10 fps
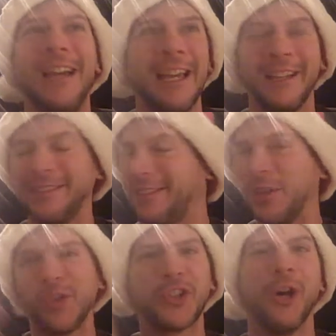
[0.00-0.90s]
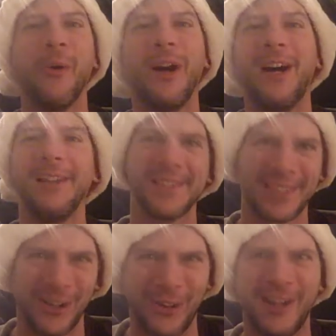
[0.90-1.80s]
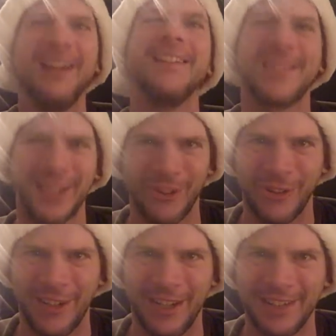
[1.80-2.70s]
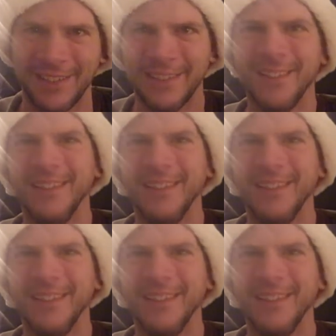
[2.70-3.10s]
And so on and so on and so on.